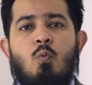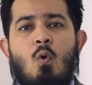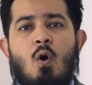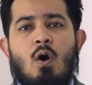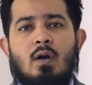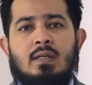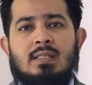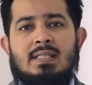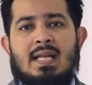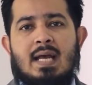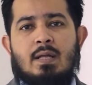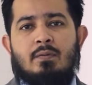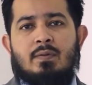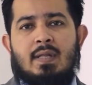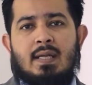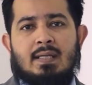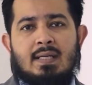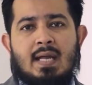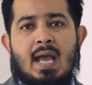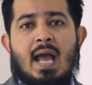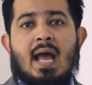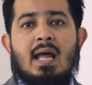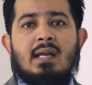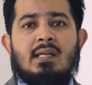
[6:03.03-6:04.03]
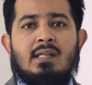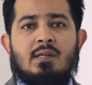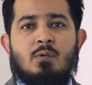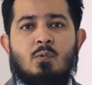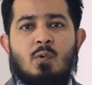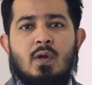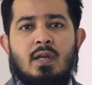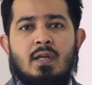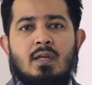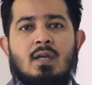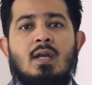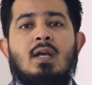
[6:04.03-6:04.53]
walk down that
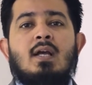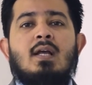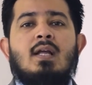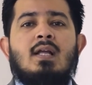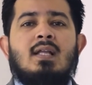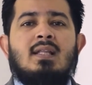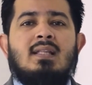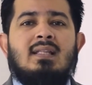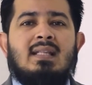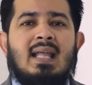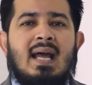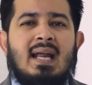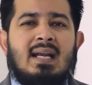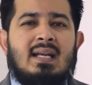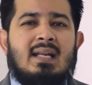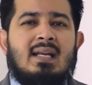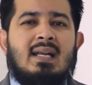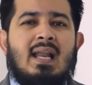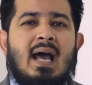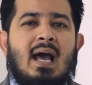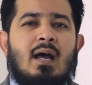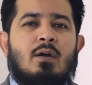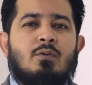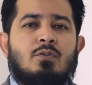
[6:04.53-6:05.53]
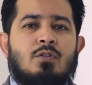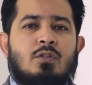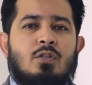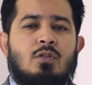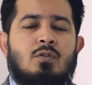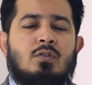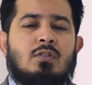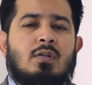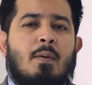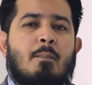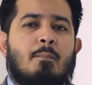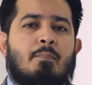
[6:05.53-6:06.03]
alleyway. That allows
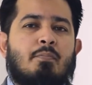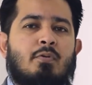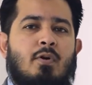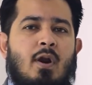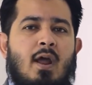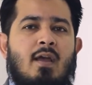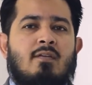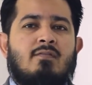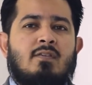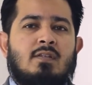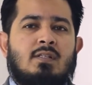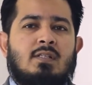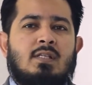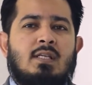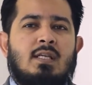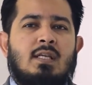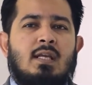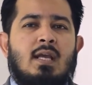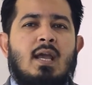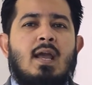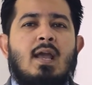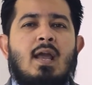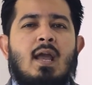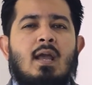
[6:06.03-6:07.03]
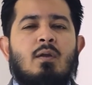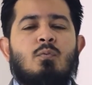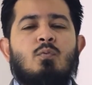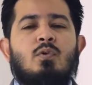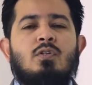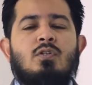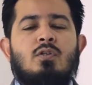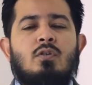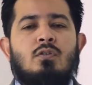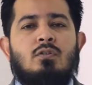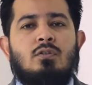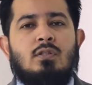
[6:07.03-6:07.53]
you some privacy, and
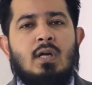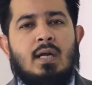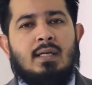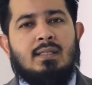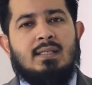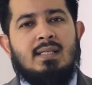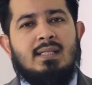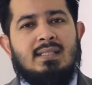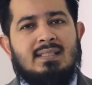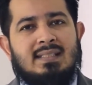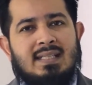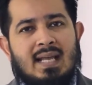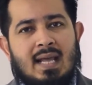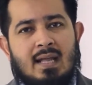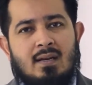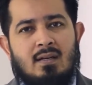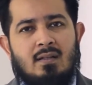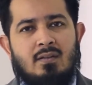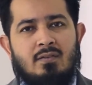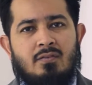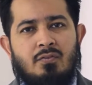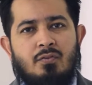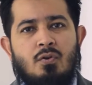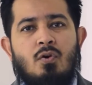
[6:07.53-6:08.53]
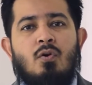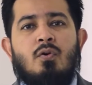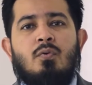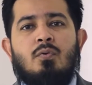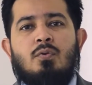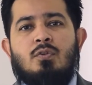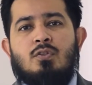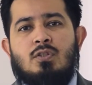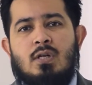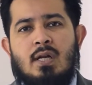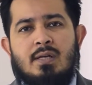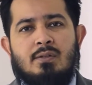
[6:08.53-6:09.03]
when you're attracting tenants or
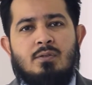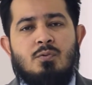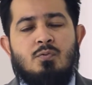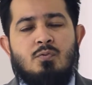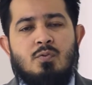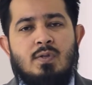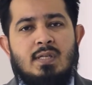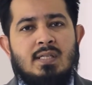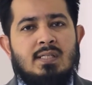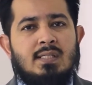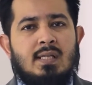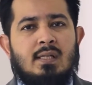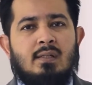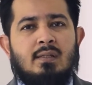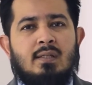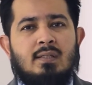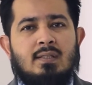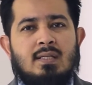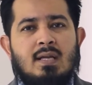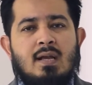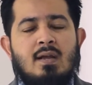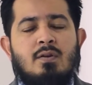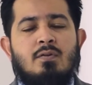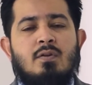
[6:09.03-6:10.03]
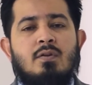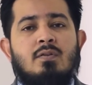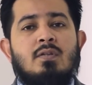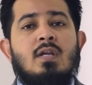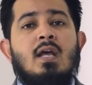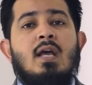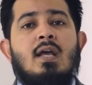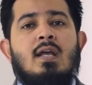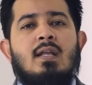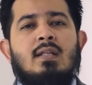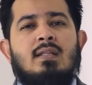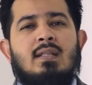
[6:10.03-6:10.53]
trying to resell the townhouse,
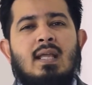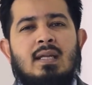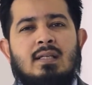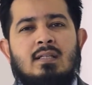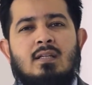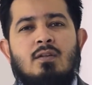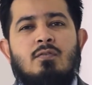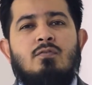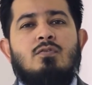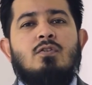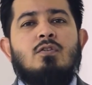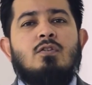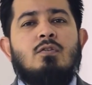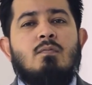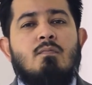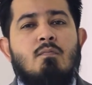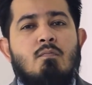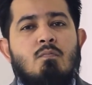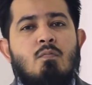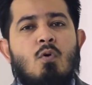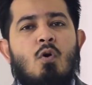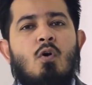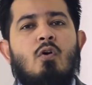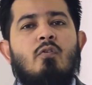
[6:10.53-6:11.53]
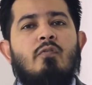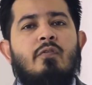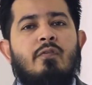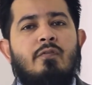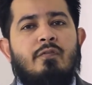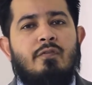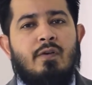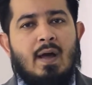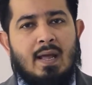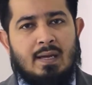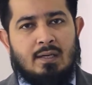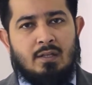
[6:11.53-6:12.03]
that gives you more
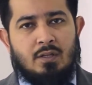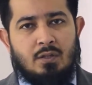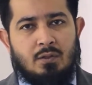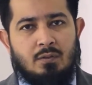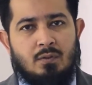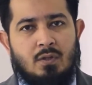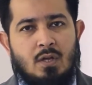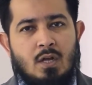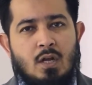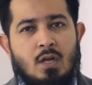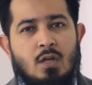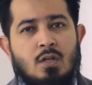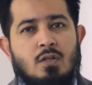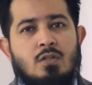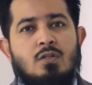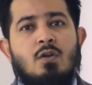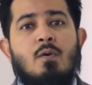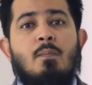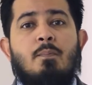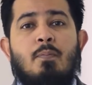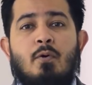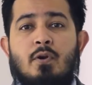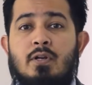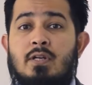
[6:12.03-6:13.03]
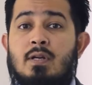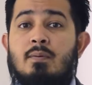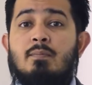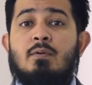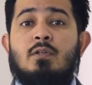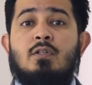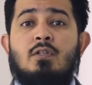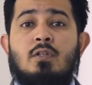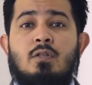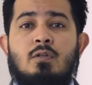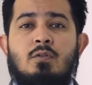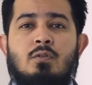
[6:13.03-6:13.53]
value. So point
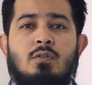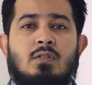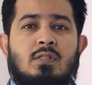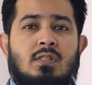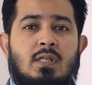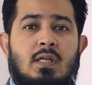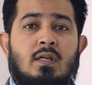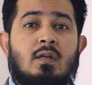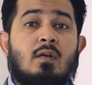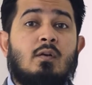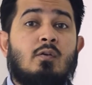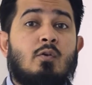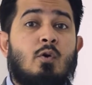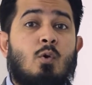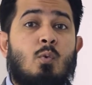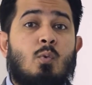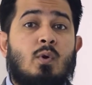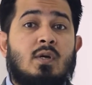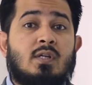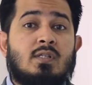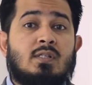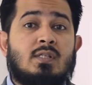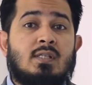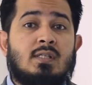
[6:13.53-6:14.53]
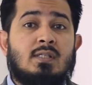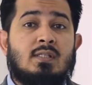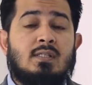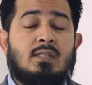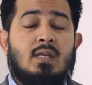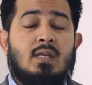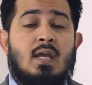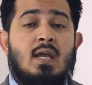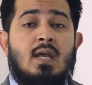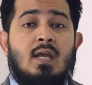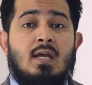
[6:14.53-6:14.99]
number 2, single row versus